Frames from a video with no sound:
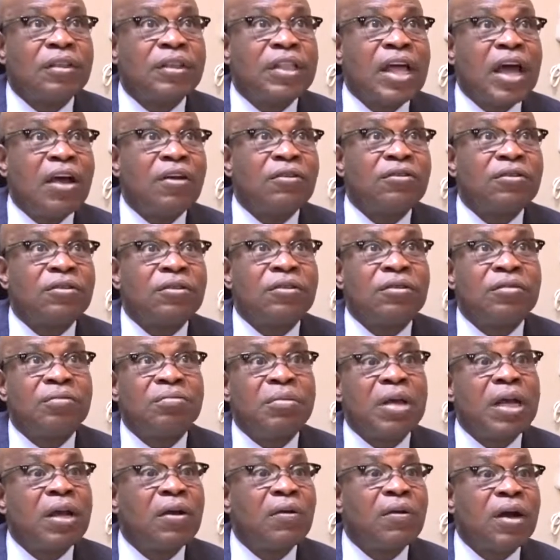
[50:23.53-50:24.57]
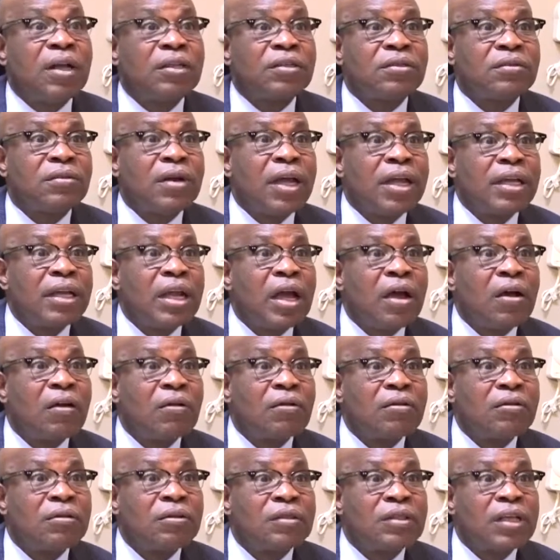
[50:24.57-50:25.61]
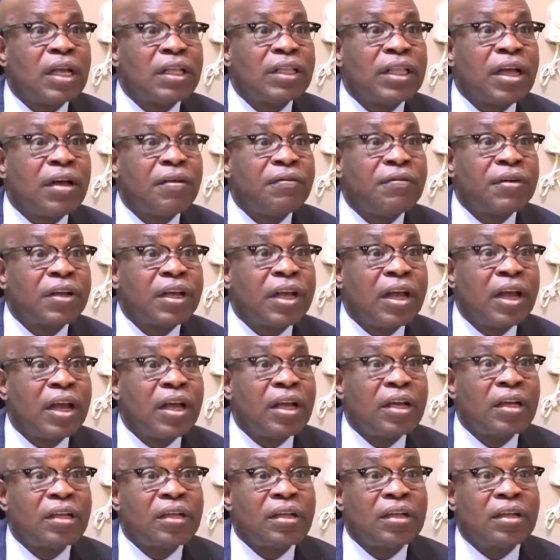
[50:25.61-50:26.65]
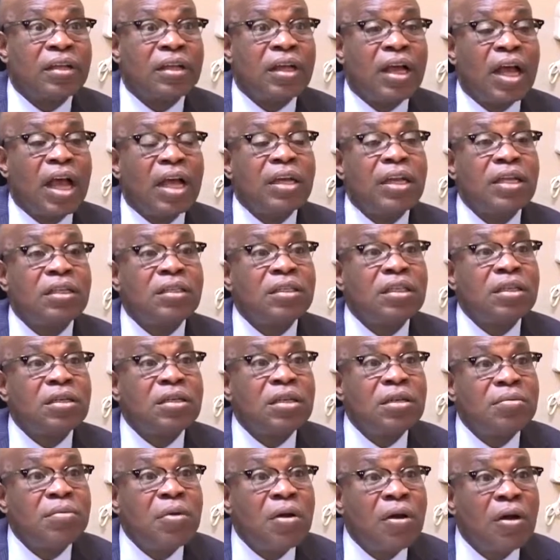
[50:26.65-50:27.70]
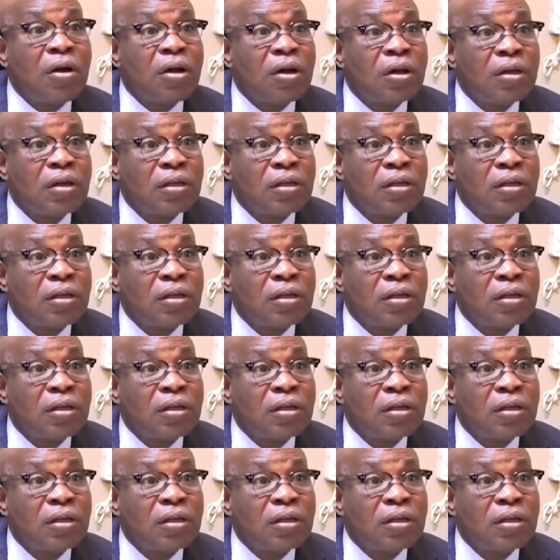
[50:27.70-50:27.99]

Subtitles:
megawatts right now, South Africa. And they still need more.